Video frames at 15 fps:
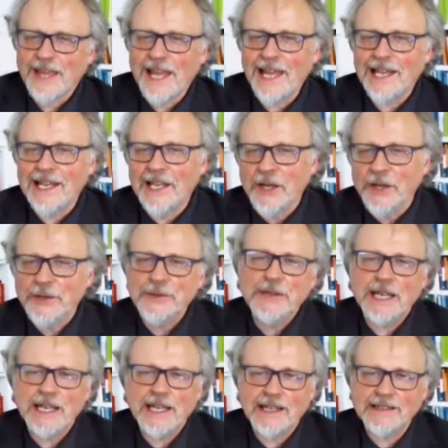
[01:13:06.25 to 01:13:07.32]
Hello
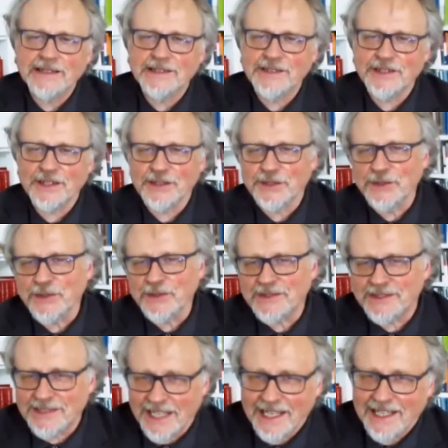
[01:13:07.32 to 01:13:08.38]
and a good
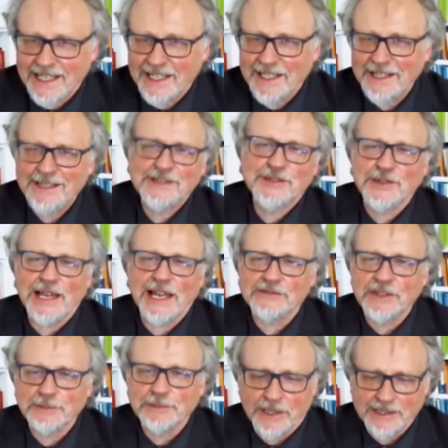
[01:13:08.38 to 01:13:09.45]
day to
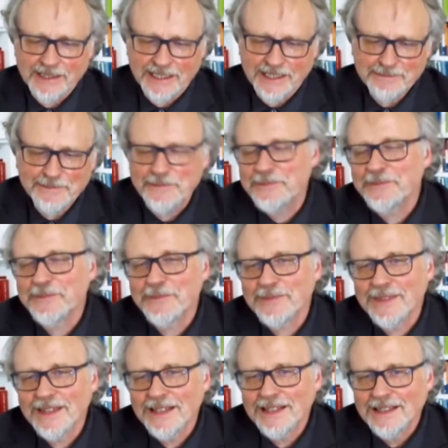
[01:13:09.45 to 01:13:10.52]
everybody.
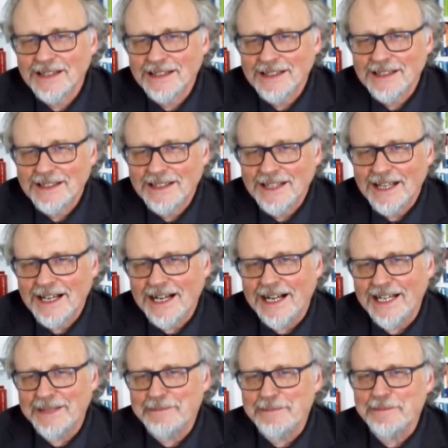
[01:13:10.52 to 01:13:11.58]

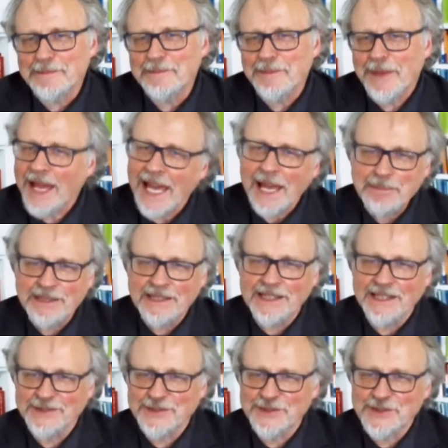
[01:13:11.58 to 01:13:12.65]
I'm
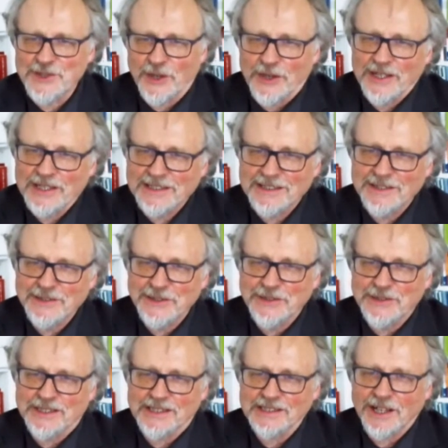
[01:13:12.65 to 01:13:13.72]
happy to join
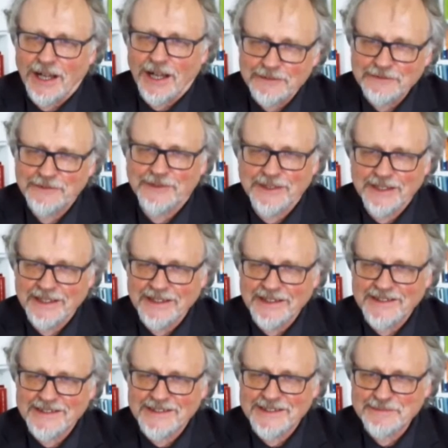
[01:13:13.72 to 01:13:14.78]
your
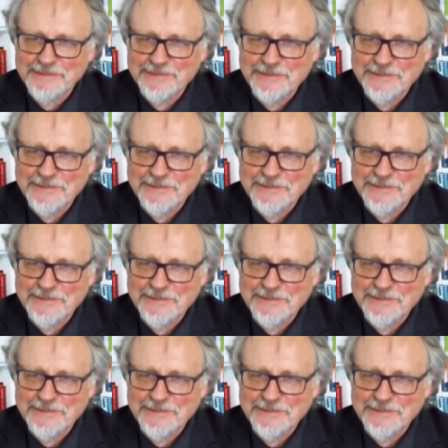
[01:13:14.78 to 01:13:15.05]
conference,